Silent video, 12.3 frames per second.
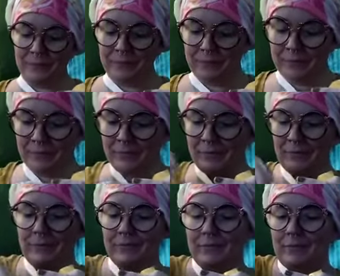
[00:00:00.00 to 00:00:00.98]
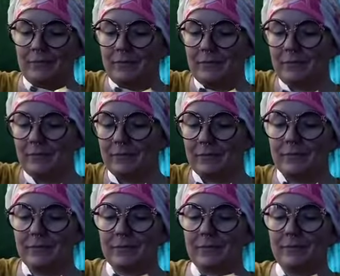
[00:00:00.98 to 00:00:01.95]
I'm not making tea out of
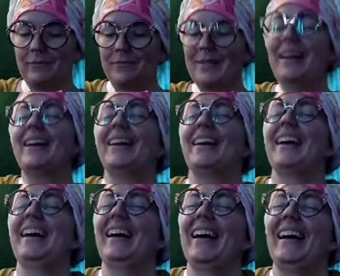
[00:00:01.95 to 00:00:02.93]
a hummingbird.